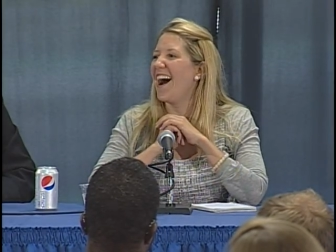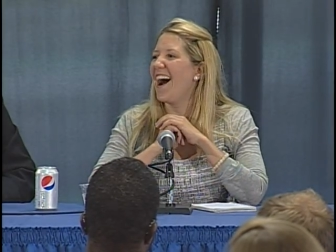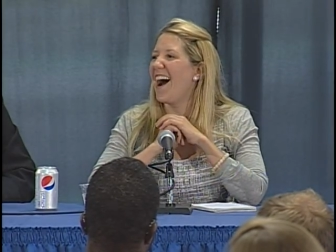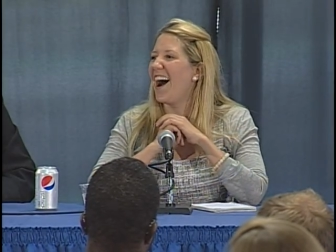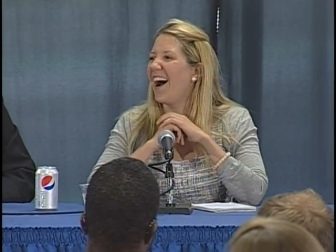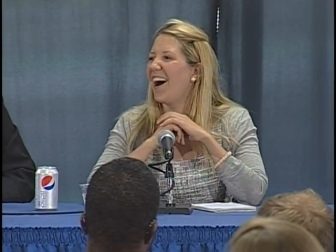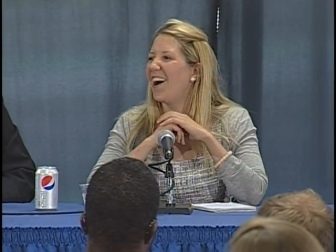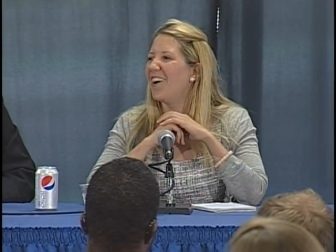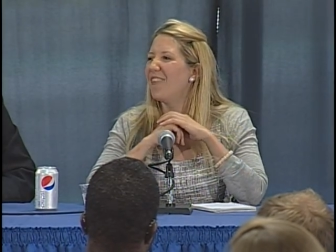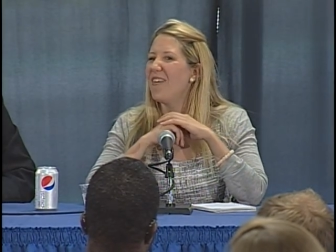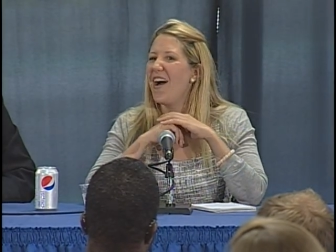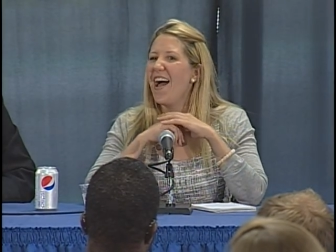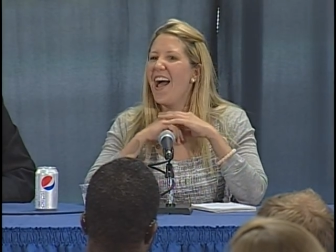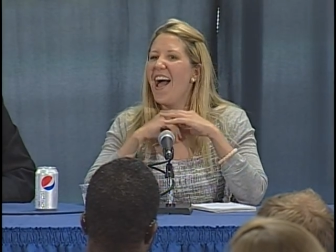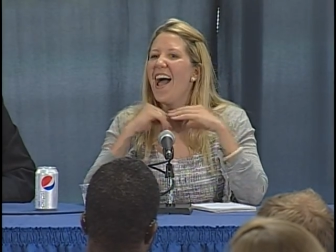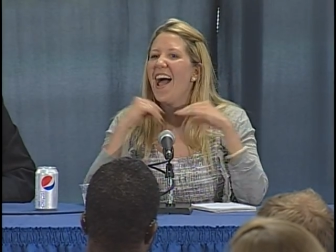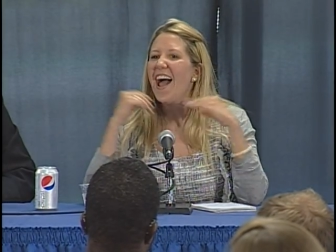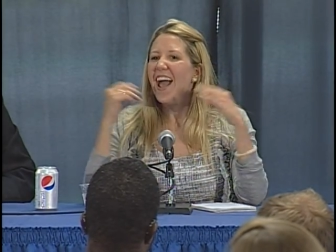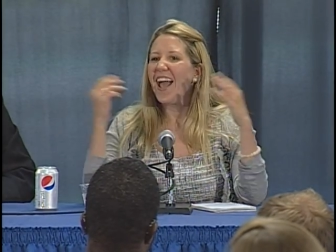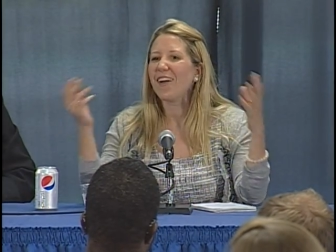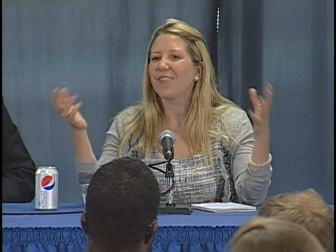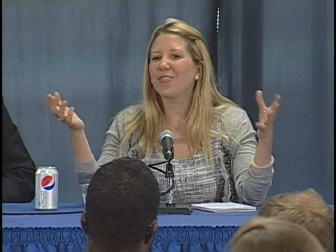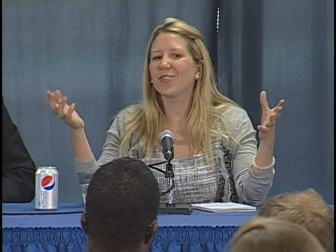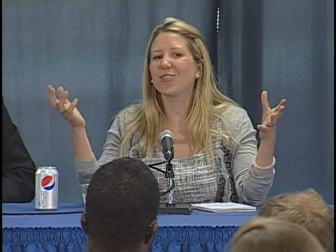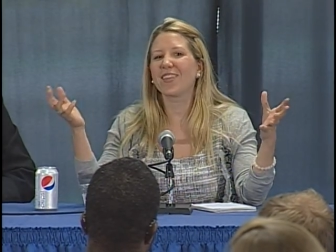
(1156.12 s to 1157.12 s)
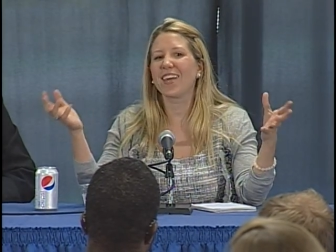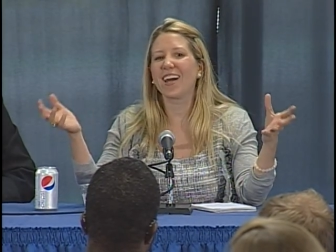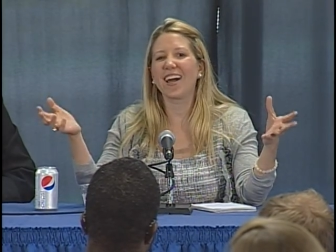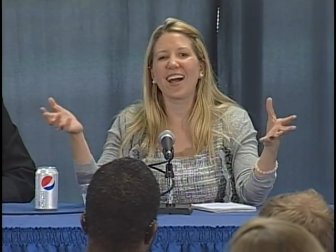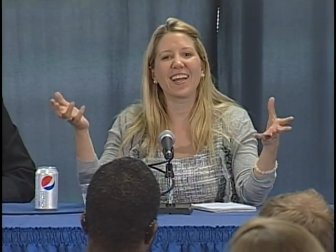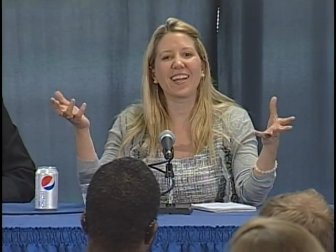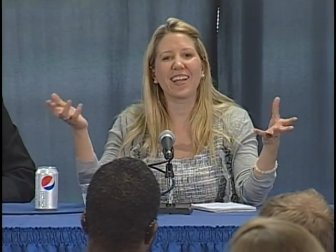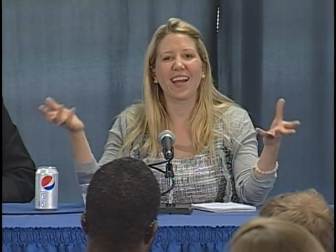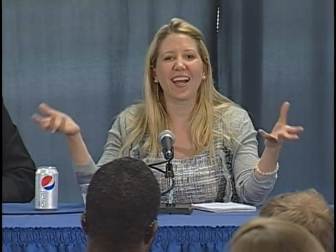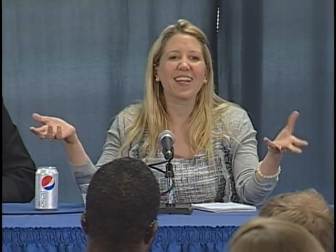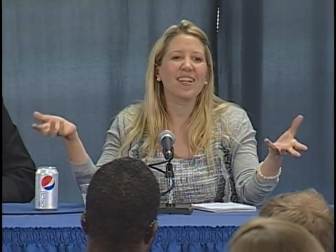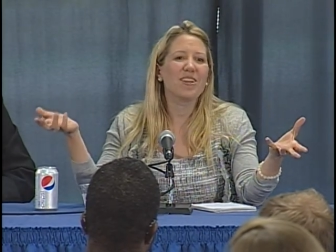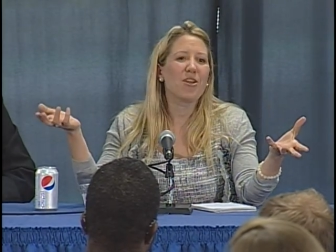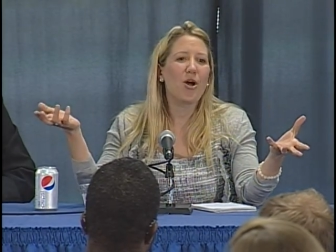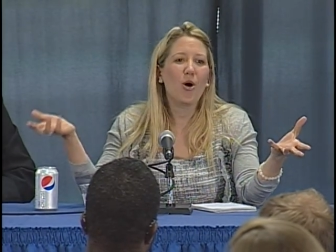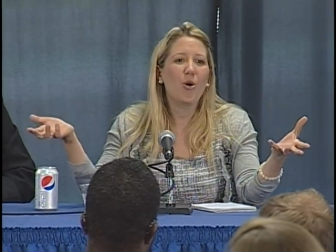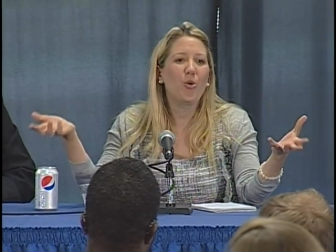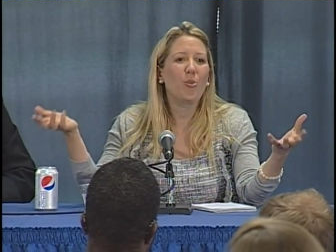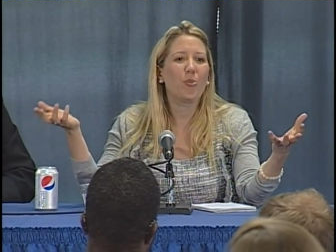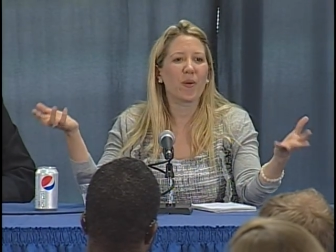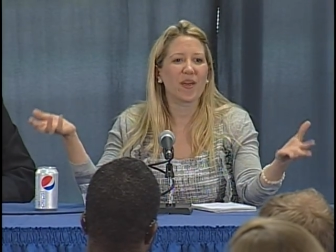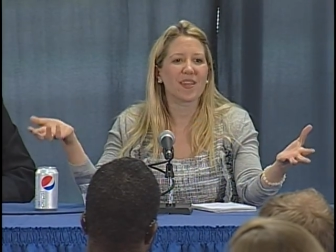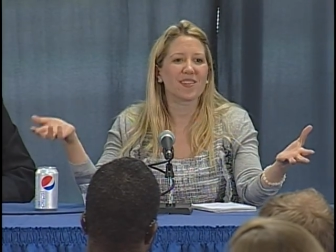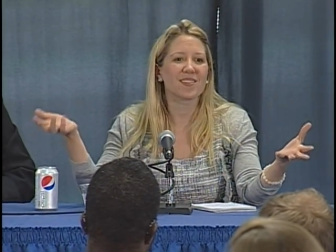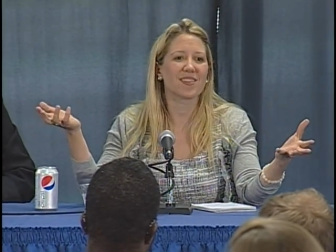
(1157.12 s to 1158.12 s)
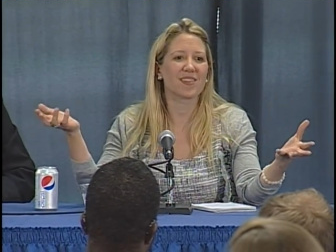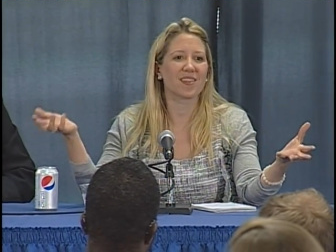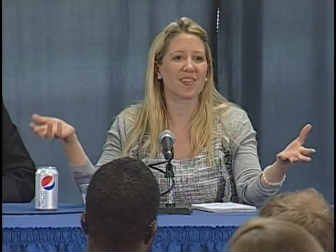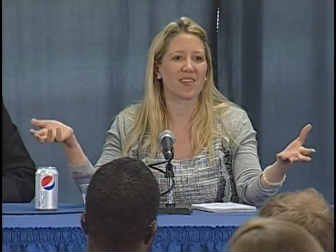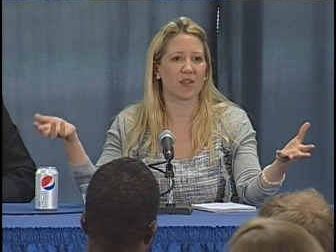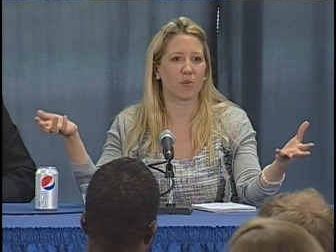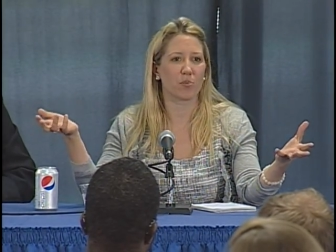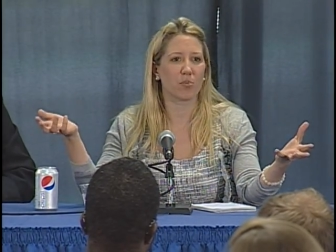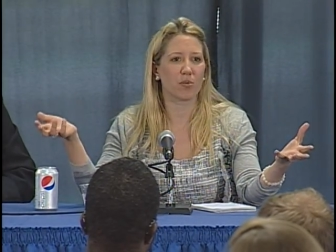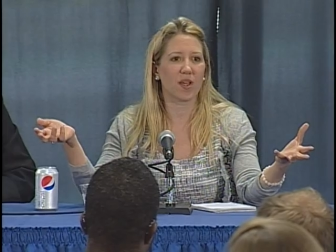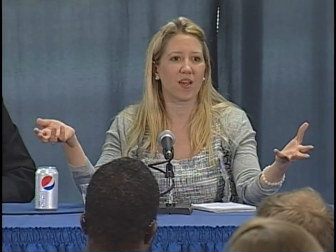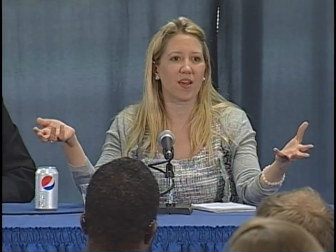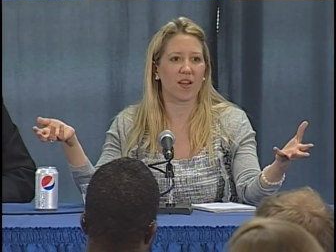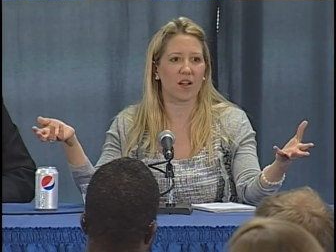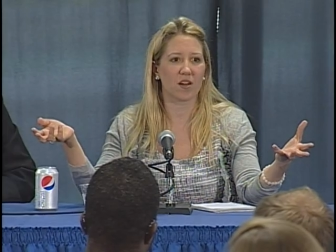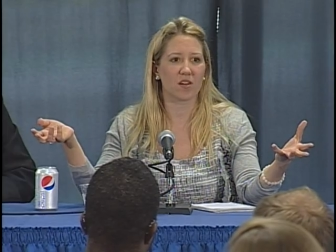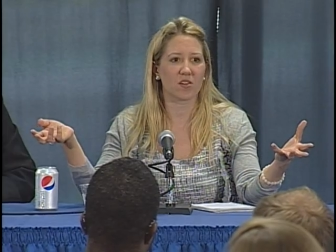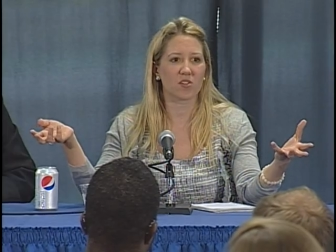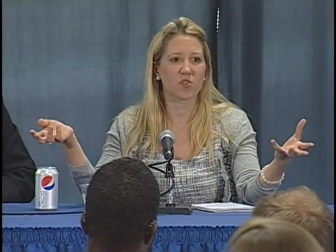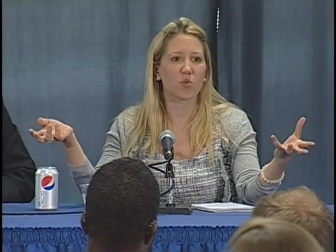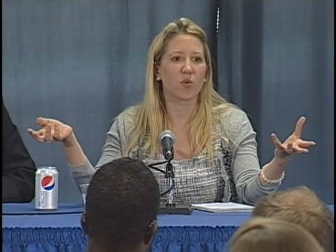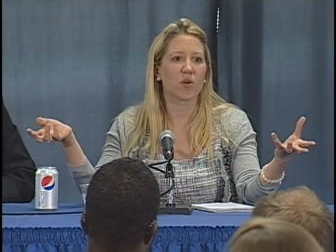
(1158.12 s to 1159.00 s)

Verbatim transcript: um, after that, I, I know basically the players.